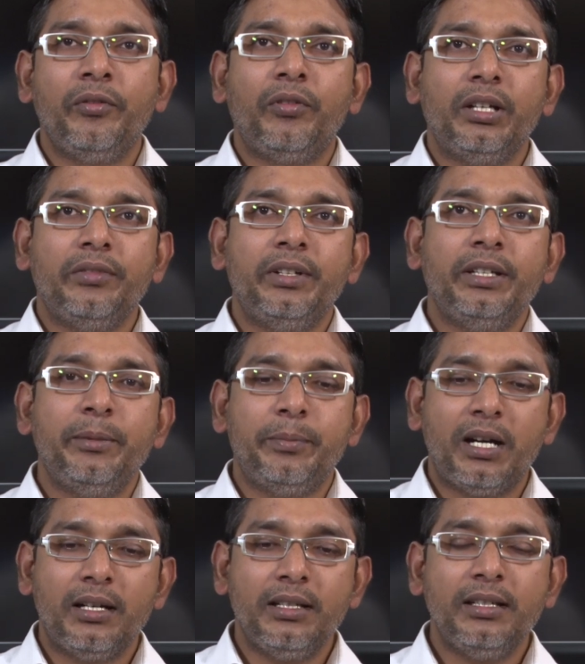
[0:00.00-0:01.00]
whatever the
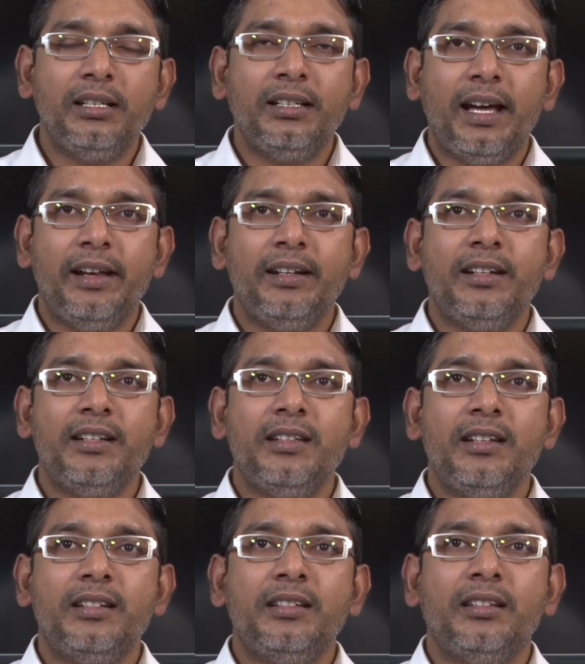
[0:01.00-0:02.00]
particle
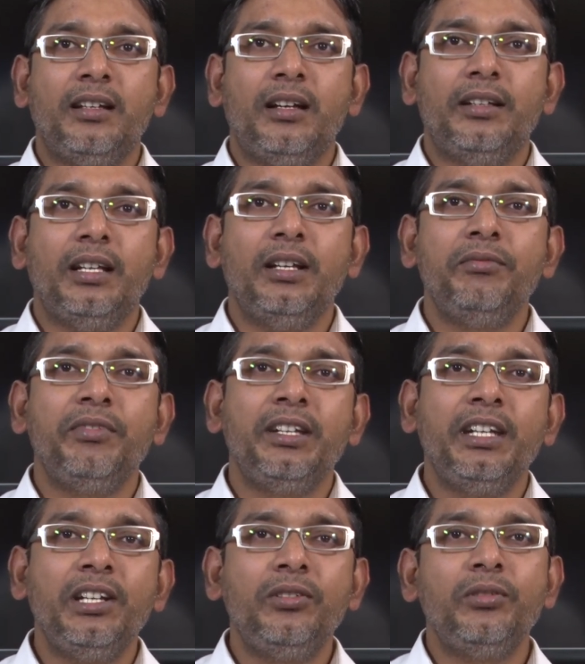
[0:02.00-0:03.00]
characteristics are there we
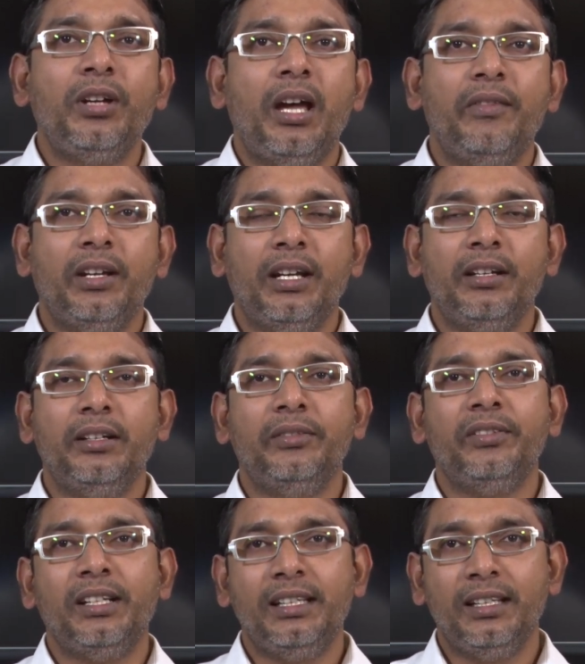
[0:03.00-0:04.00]
need to have a kind
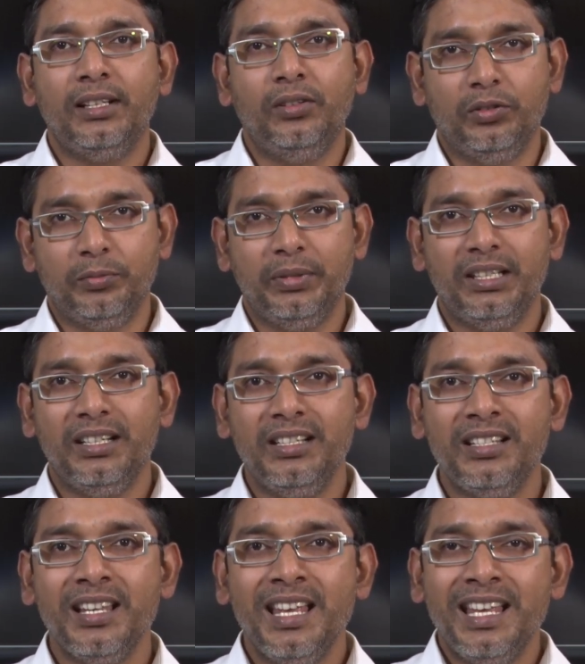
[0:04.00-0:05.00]
of clear look
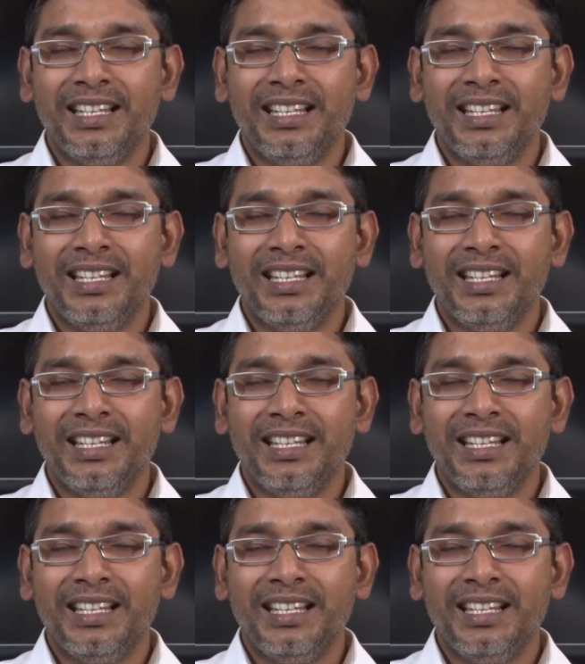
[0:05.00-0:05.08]
because